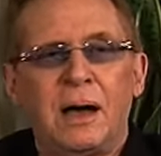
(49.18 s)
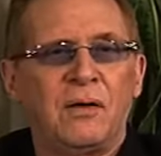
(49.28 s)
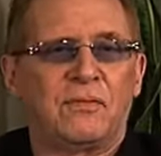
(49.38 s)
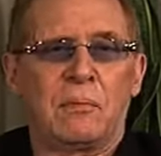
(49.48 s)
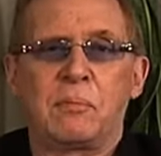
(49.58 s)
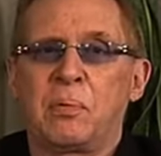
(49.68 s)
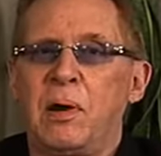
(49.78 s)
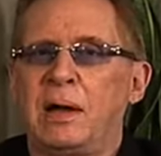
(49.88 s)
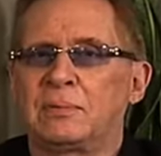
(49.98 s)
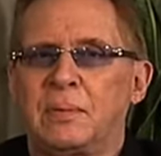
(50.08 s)
from
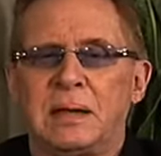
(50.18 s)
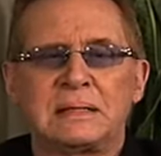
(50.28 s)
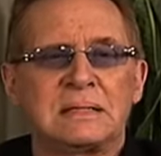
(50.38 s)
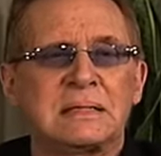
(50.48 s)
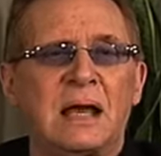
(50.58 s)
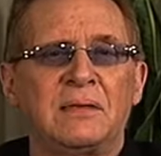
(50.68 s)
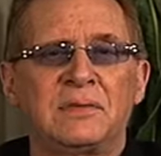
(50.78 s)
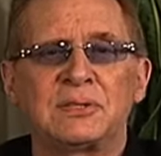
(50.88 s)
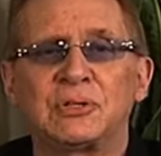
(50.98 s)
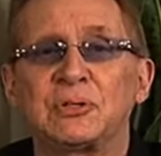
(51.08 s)
Broadway to
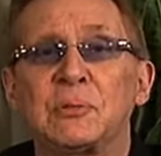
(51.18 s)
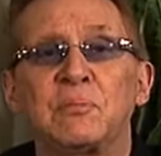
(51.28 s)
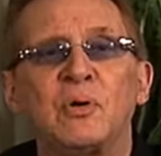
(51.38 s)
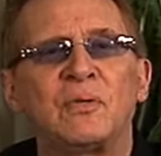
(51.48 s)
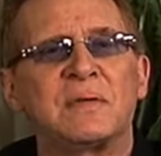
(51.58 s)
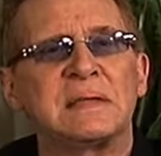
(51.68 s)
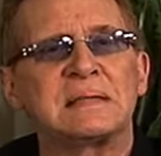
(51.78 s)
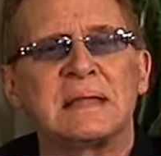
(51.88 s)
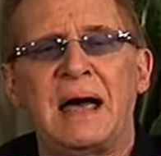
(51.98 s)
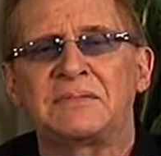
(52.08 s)
television to movies,
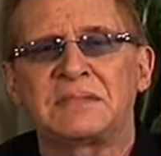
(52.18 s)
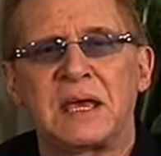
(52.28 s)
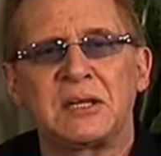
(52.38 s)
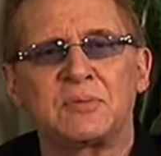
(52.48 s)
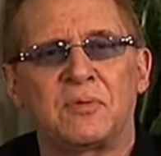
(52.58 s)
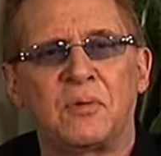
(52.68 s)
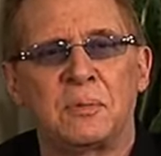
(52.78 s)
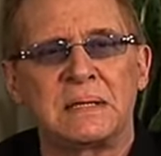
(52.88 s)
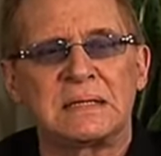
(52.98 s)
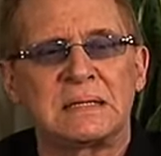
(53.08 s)
live stage
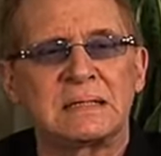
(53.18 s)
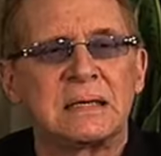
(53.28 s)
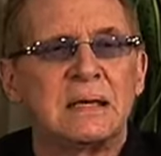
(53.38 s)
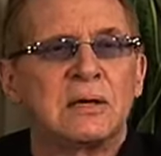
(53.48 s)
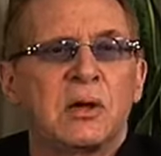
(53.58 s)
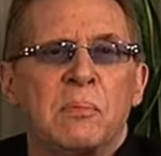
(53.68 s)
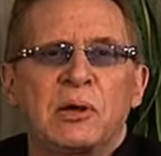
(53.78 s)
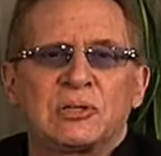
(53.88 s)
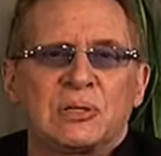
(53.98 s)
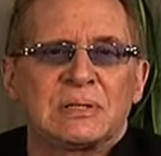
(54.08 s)
performances,
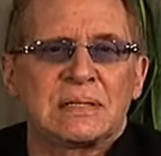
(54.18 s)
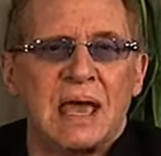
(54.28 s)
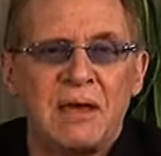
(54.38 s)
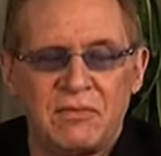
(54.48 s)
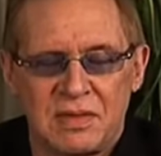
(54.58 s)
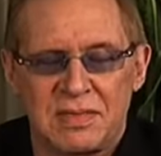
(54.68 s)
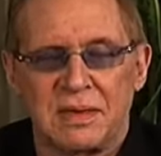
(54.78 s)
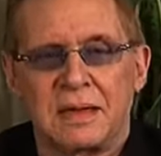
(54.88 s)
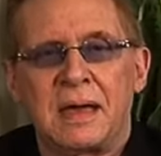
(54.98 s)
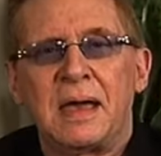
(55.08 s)
commercials,
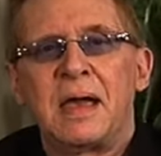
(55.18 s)
everything.